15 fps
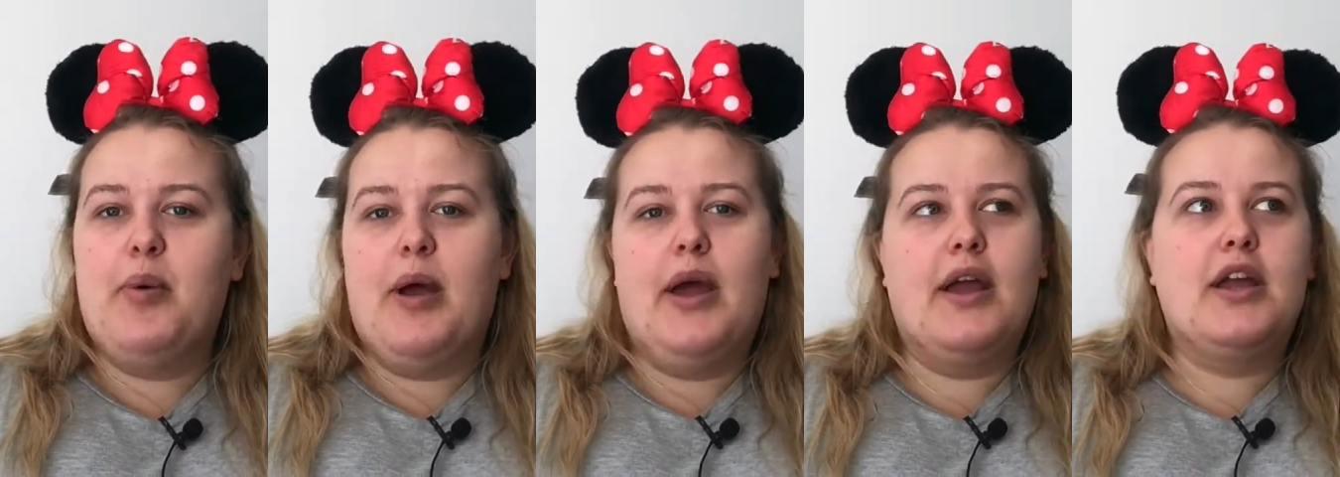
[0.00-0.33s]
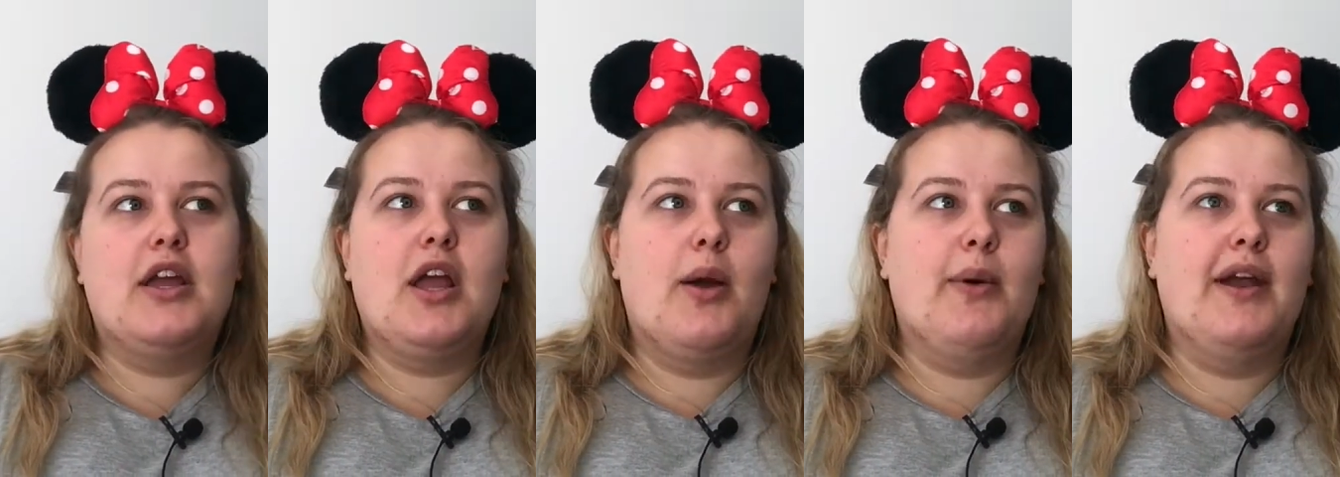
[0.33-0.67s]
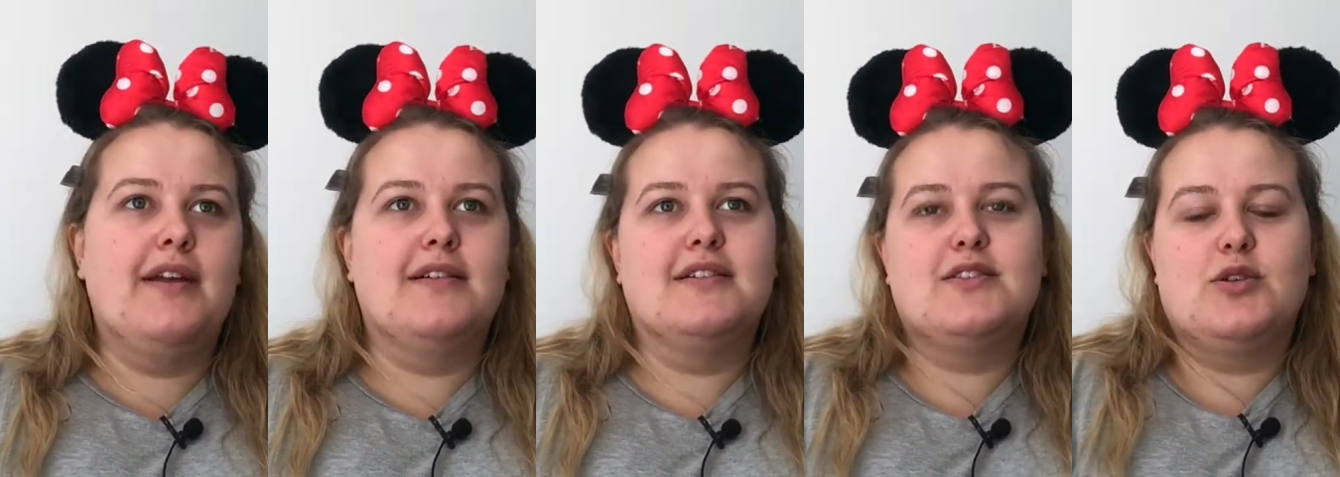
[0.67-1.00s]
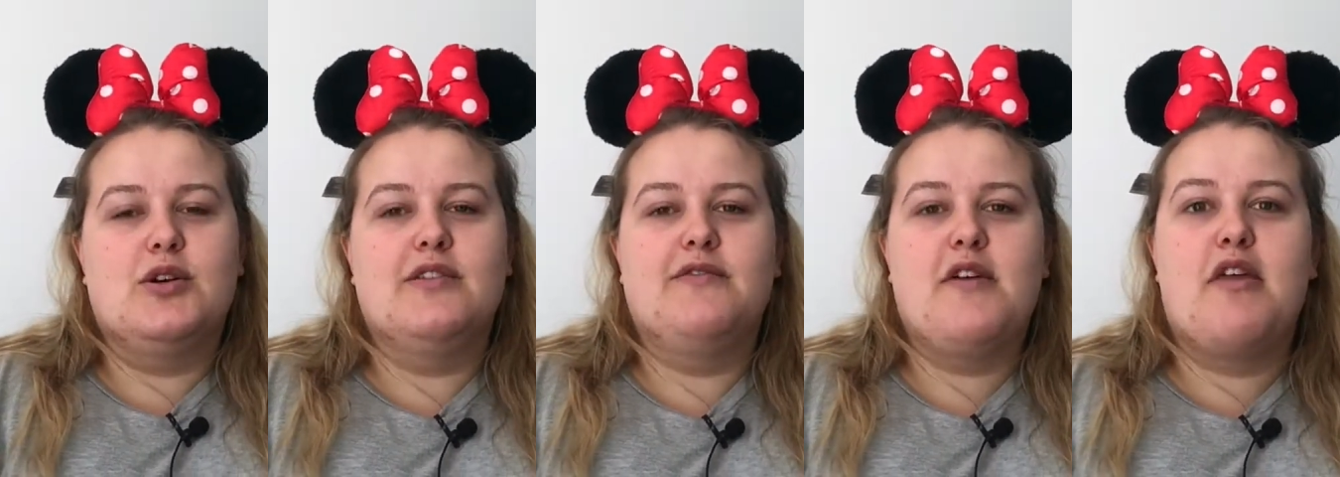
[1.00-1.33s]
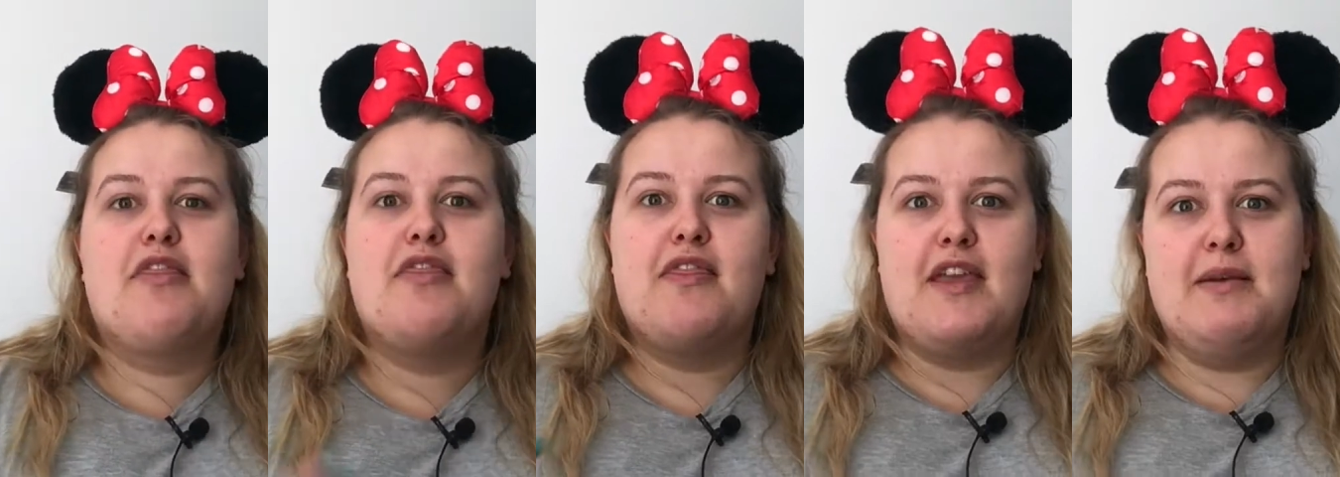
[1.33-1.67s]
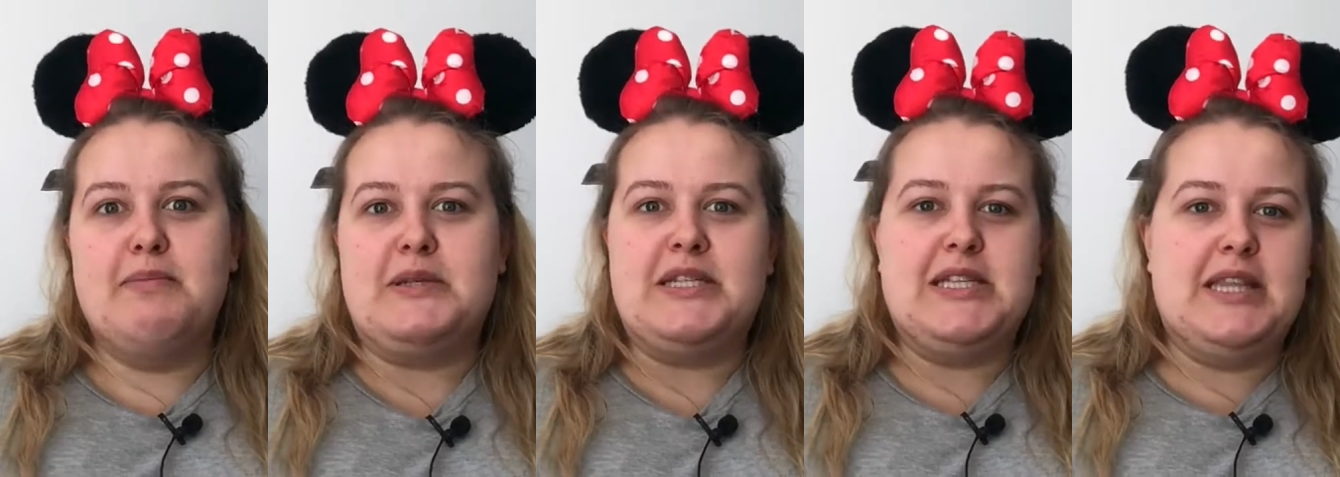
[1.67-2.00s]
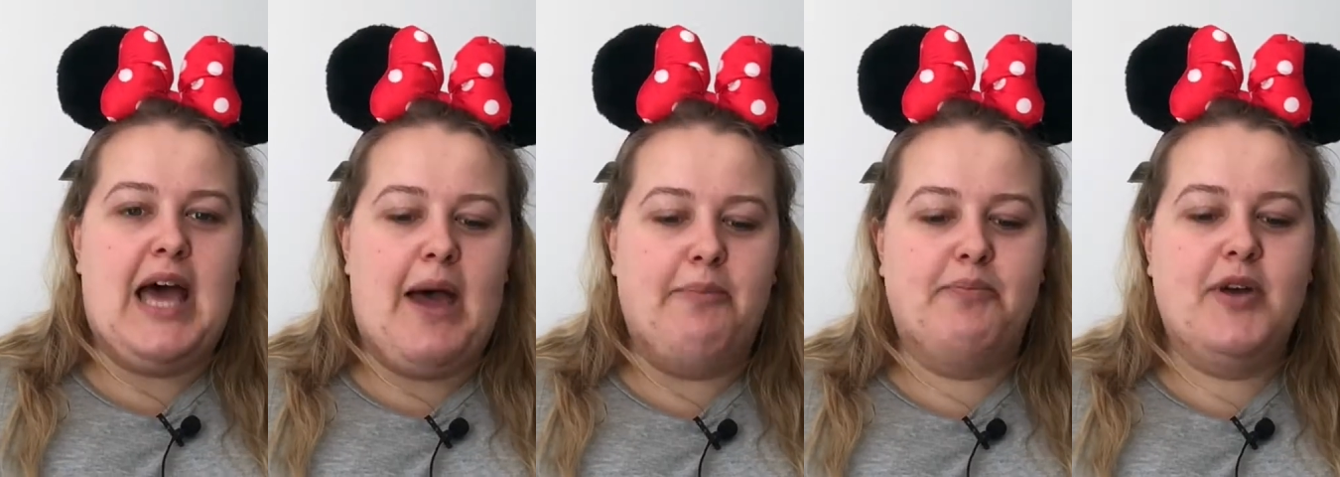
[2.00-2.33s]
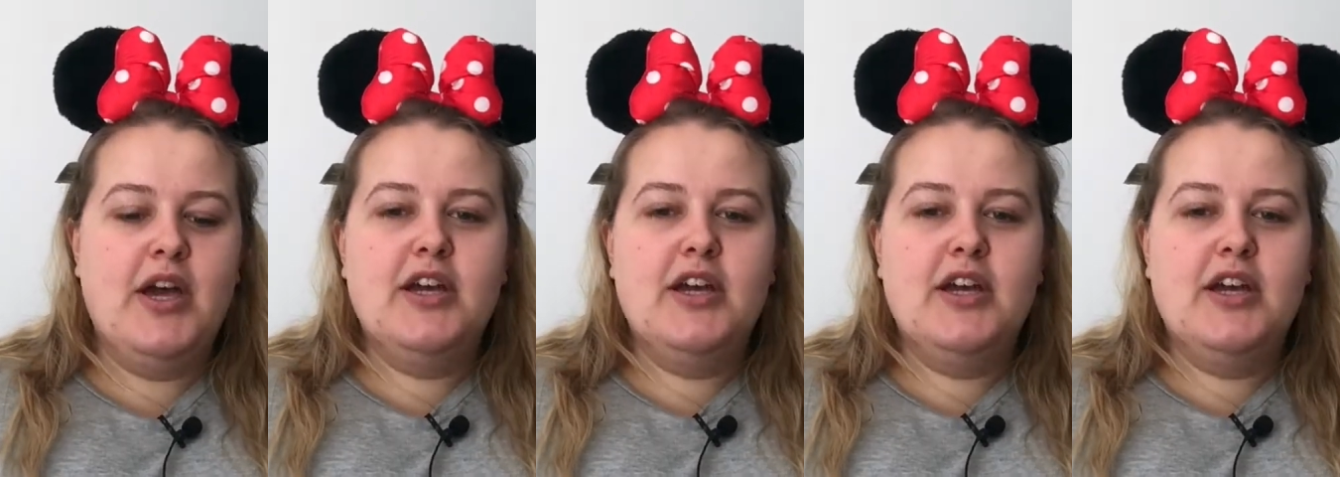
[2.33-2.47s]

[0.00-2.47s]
but going sort of themed to them.